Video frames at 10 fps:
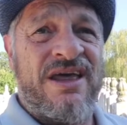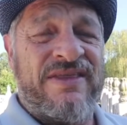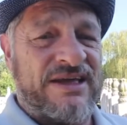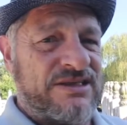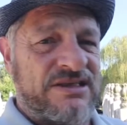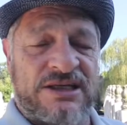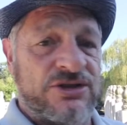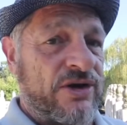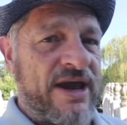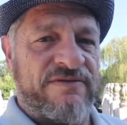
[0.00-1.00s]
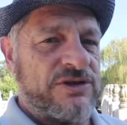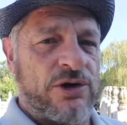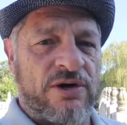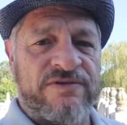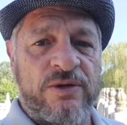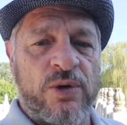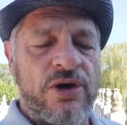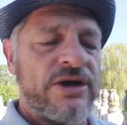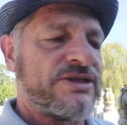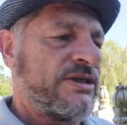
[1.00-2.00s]
That's not how photography
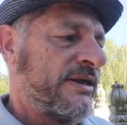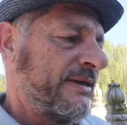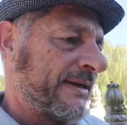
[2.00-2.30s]
works.